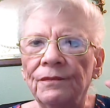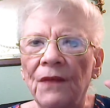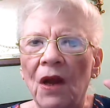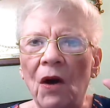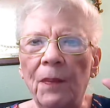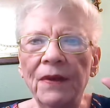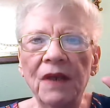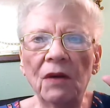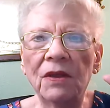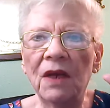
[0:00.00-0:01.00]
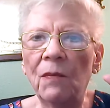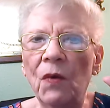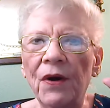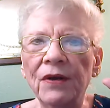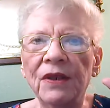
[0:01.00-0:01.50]
Help us out
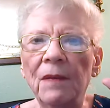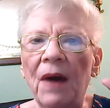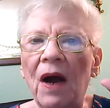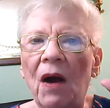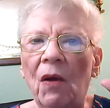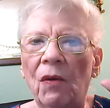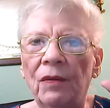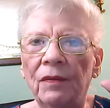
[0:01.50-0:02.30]
somewhere, somehow.